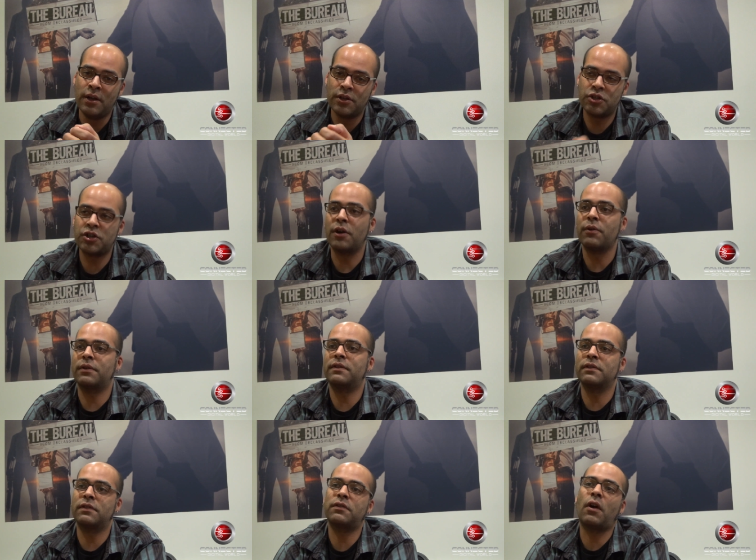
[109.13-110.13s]
choked
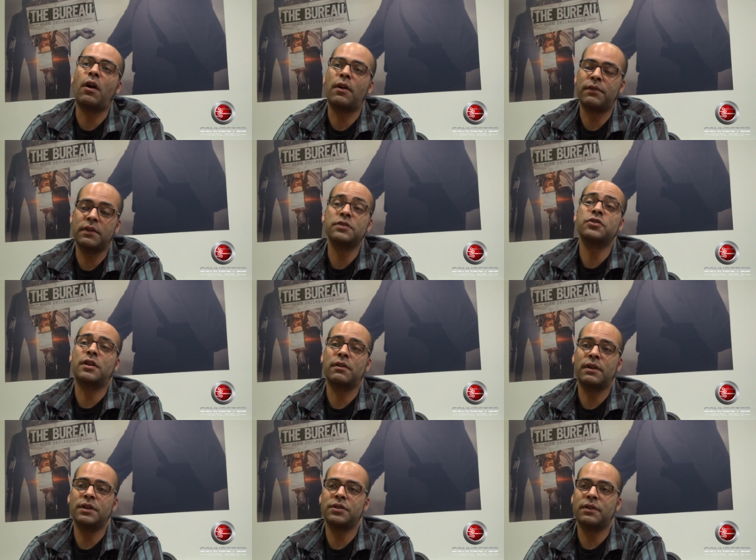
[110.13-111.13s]
and starved of this
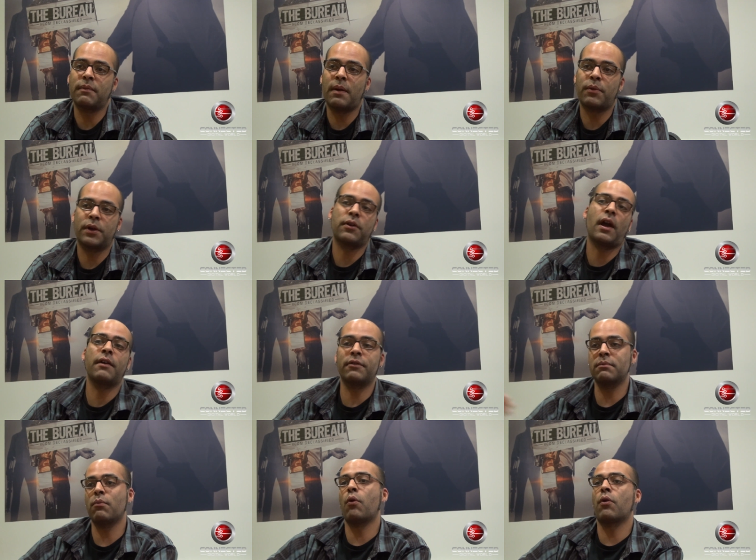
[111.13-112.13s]
generation of memory. They're
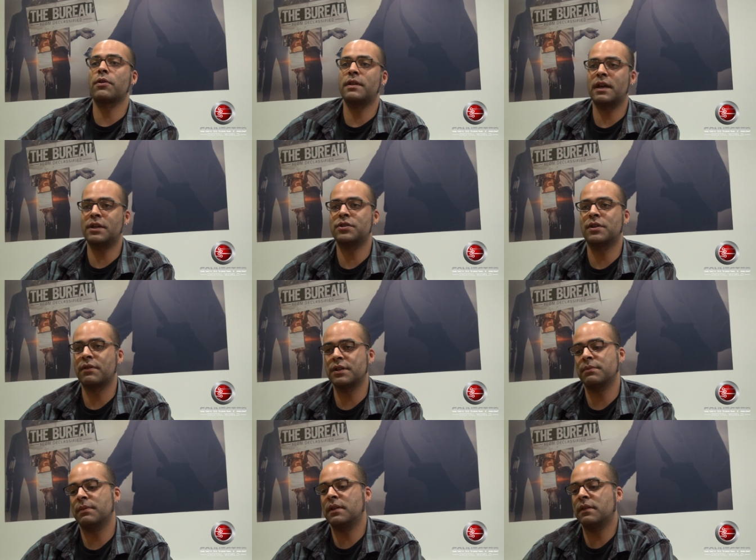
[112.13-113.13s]
having more of the next
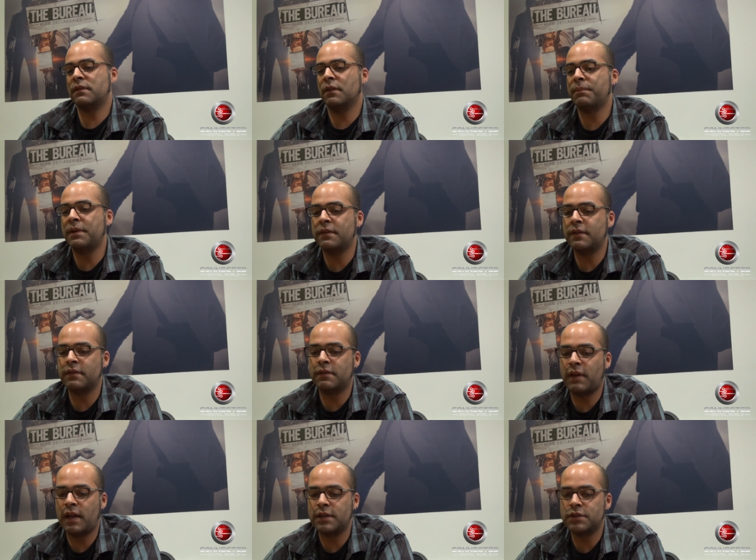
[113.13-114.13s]
generation, but it's still PC's
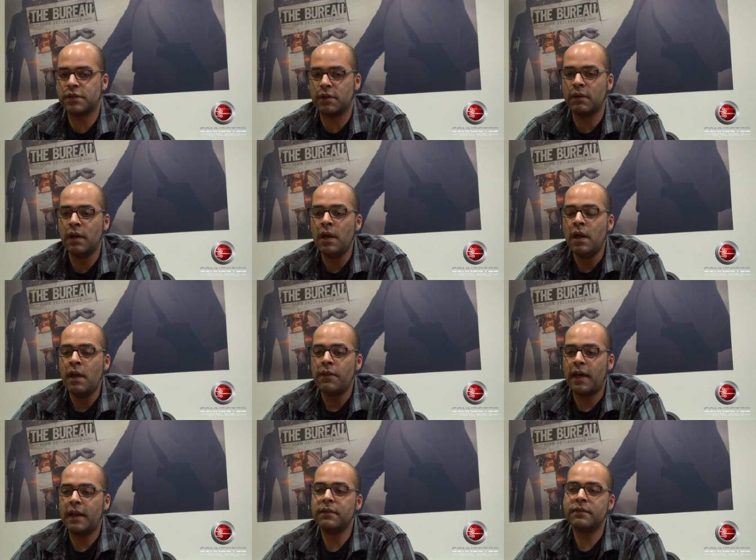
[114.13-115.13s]
advantage. So
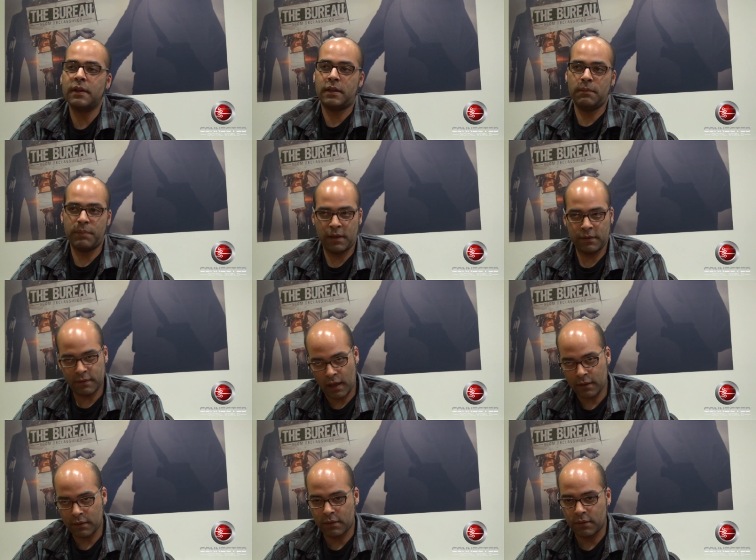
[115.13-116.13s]
that is like the biggest
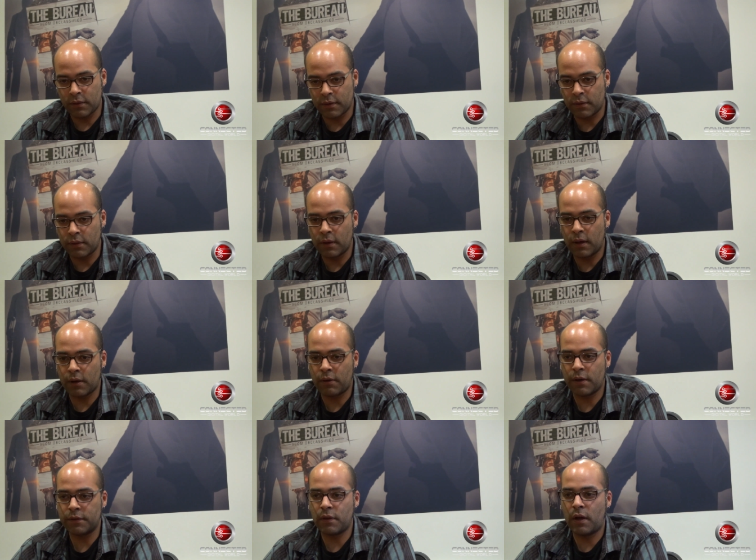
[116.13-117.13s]
technical hurdle
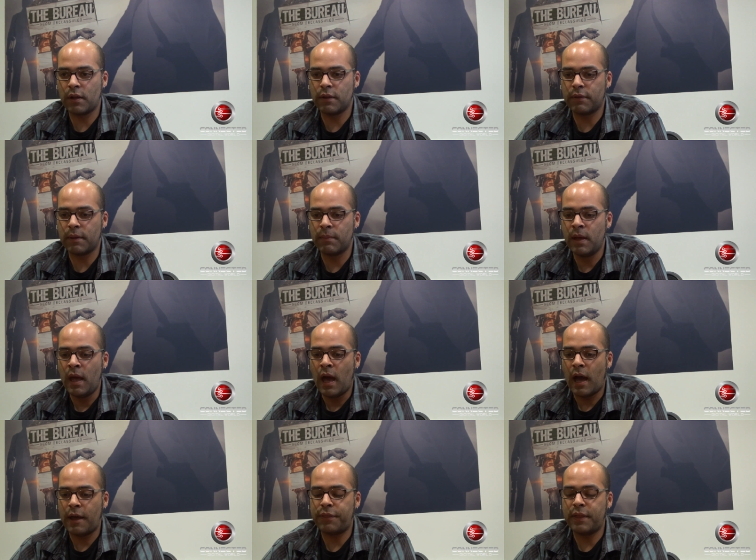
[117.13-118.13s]
across all of them.
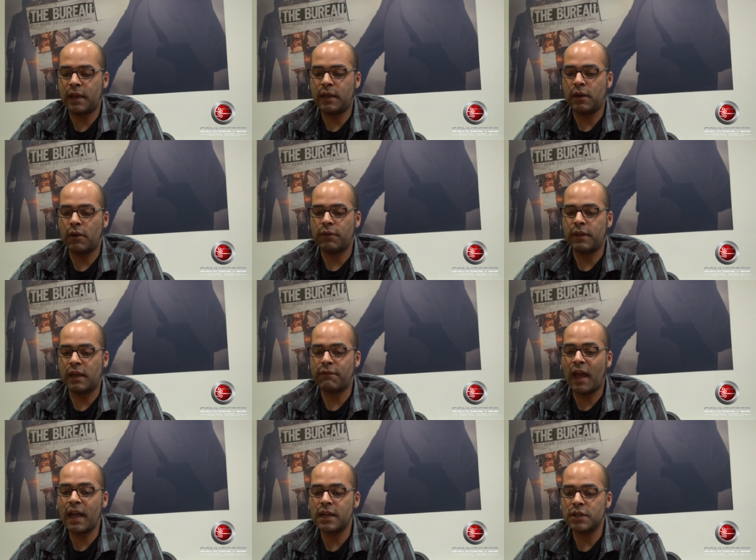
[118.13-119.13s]
I think, the
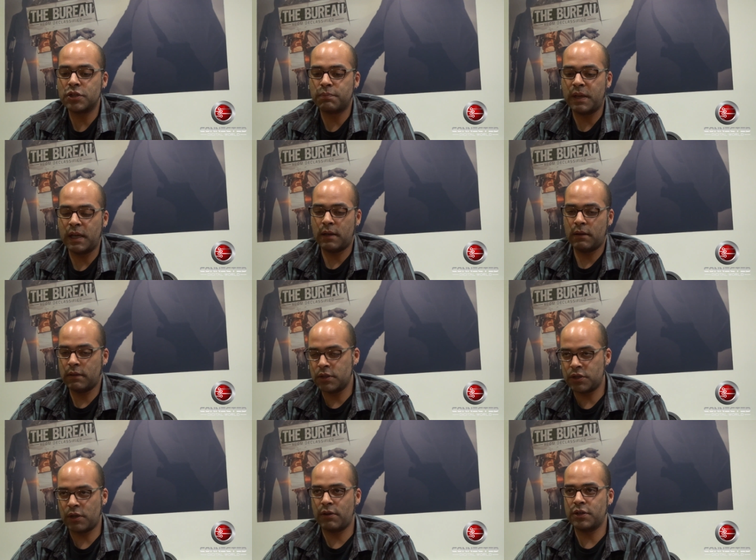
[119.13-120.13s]
advantage being
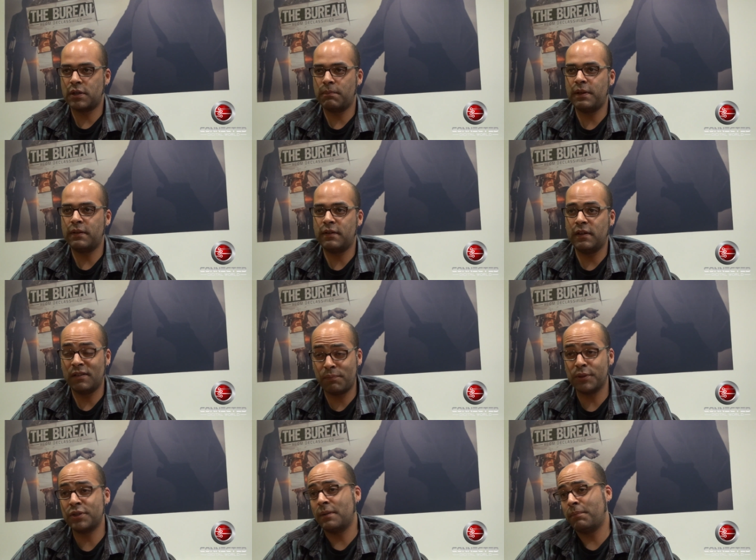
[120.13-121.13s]
this generation of PCs, especially